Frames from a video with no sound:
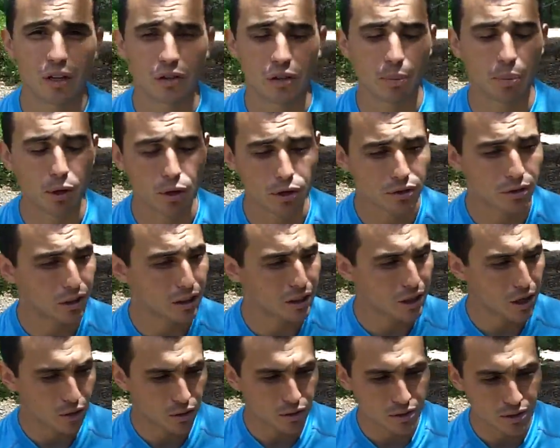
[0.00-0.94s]
You have to personally
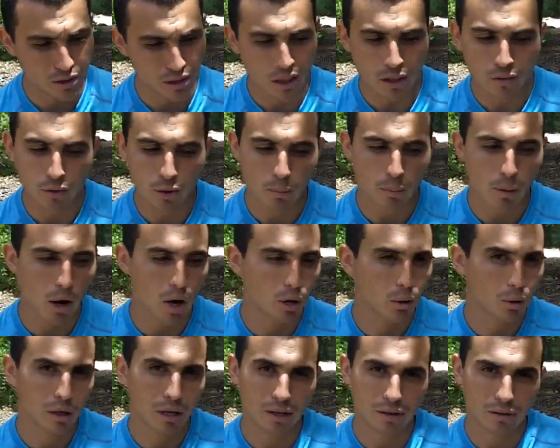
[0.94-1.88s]
guarantee if you
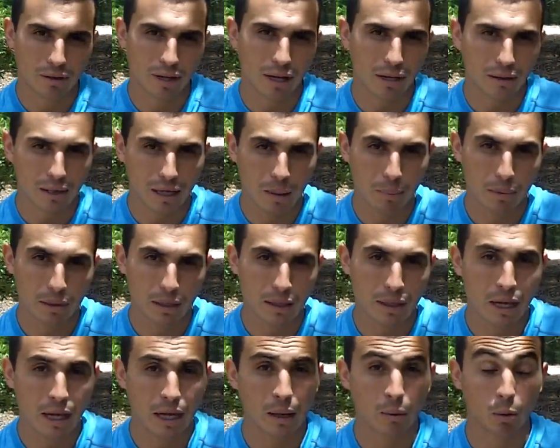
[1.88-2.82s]
borrow against that company
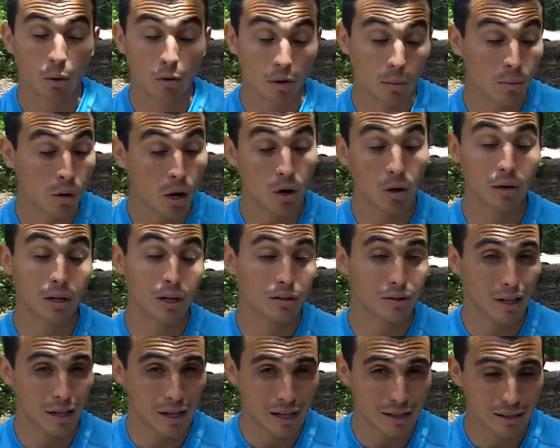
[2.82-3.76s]
name or you borrow
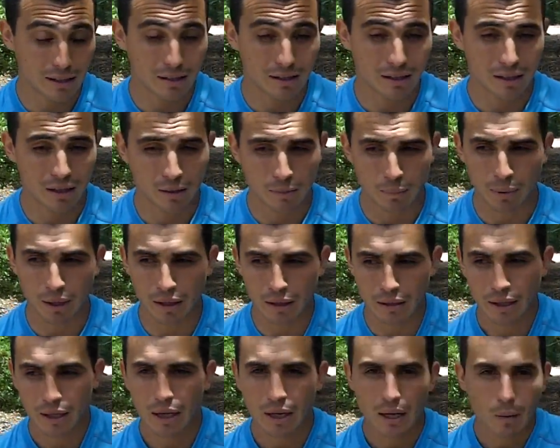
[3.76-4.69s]
against that entity,
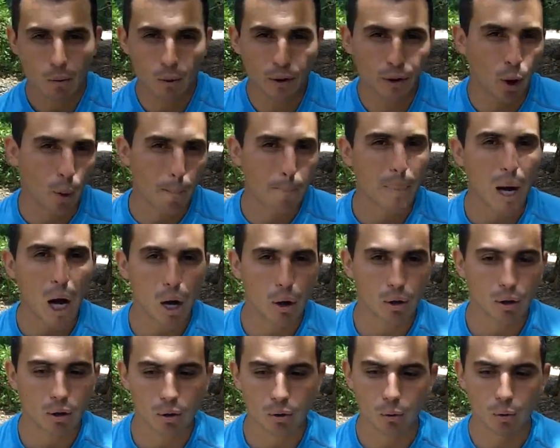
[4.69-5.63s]
but we don't
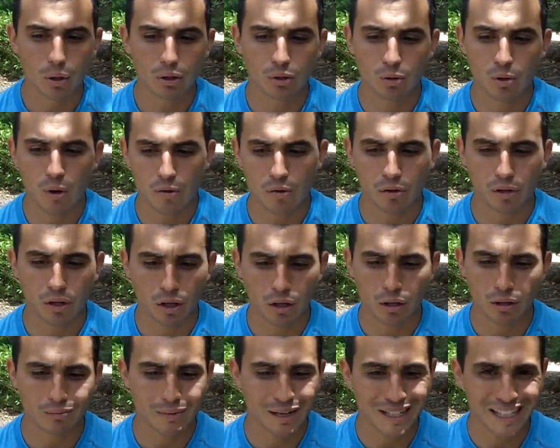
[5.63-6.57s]
borrow. We do everything
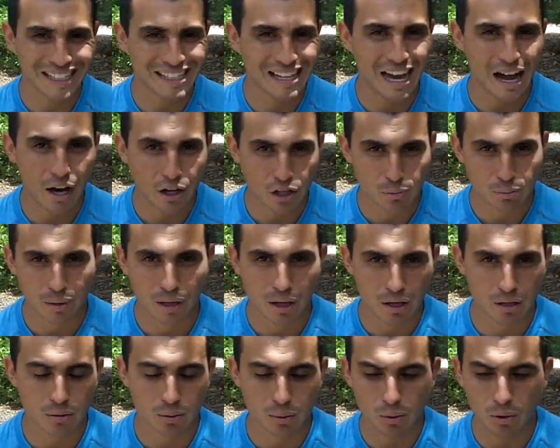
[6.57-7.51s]
on a cash
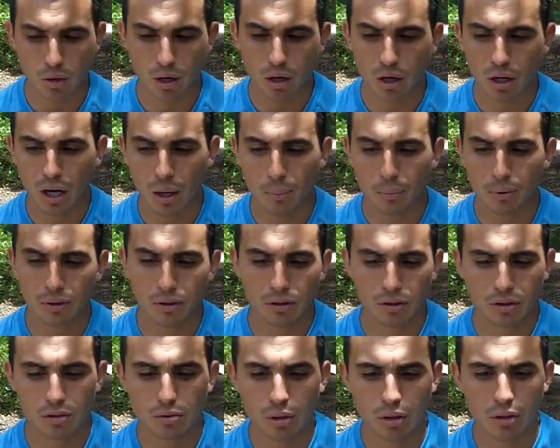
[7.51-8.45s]
base. Our company
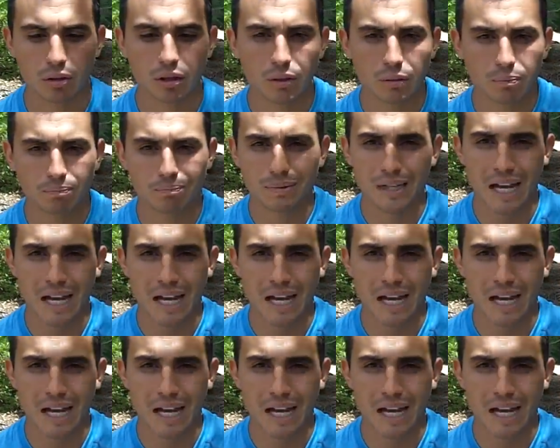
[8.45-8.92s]
is strictly